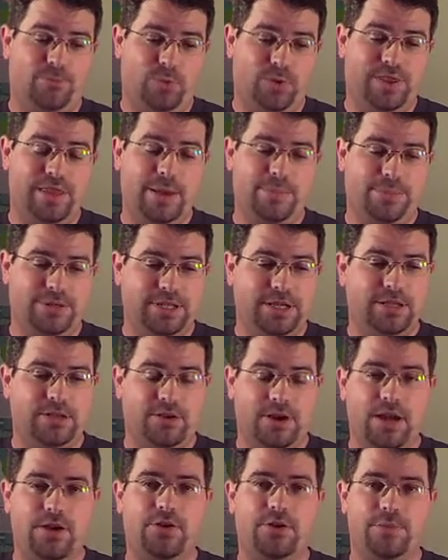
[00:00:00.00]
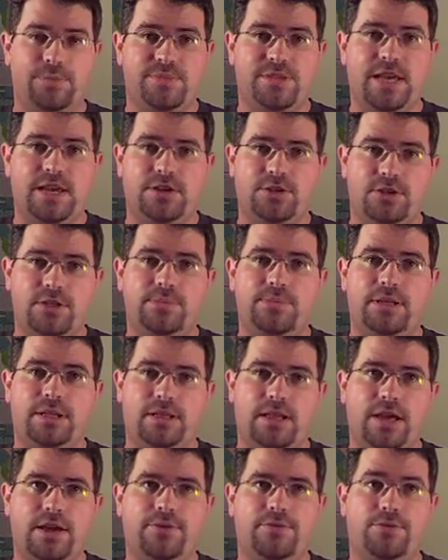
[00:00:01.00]
well, that particular algorithm's actually been
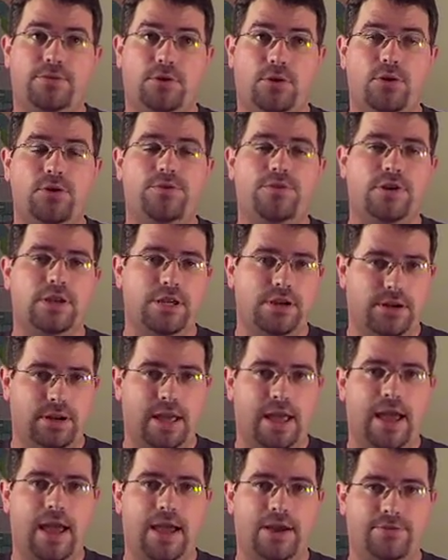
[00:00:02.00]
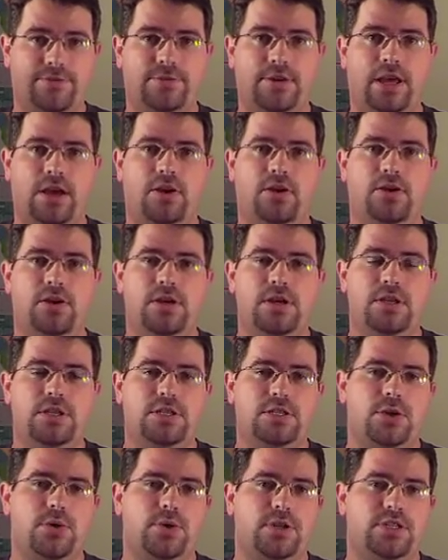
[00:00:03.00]
live for over a year and a half now.
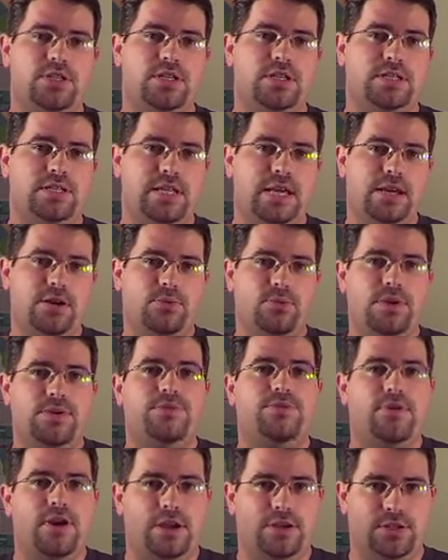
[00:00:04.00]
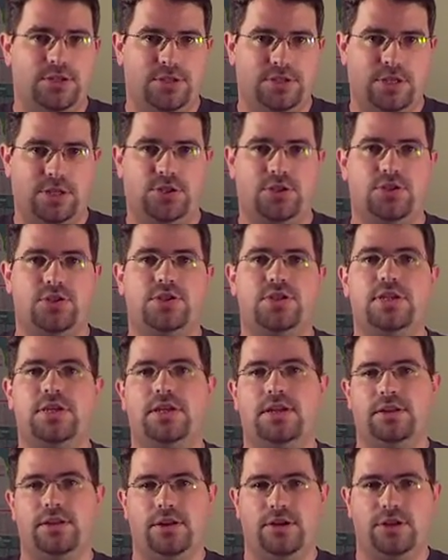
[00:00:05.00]
So it's data refreshes that you're
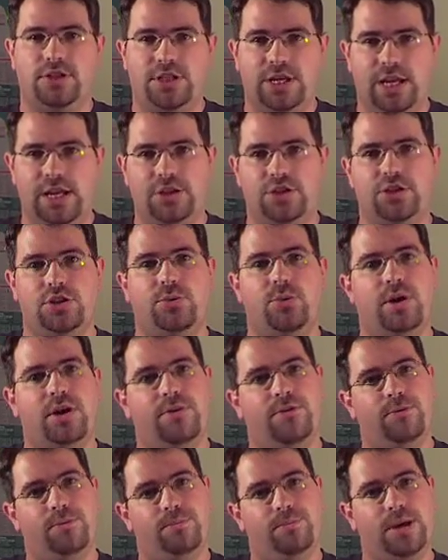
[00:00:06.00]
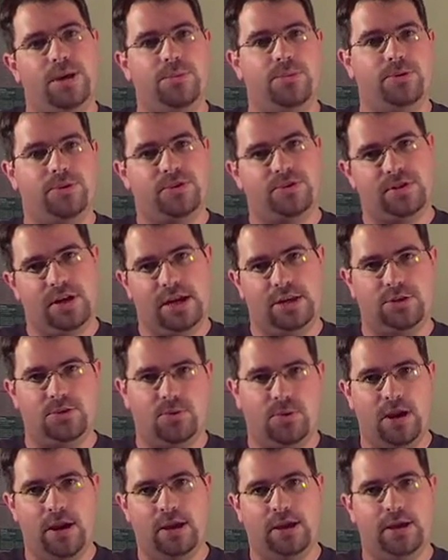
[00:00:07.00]
seeing that are changing the way people's
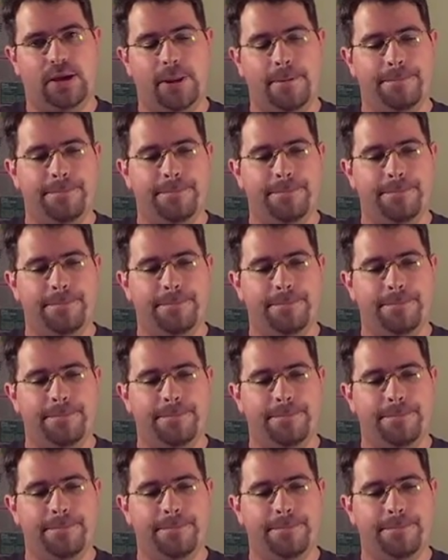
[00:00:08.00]
sites rank.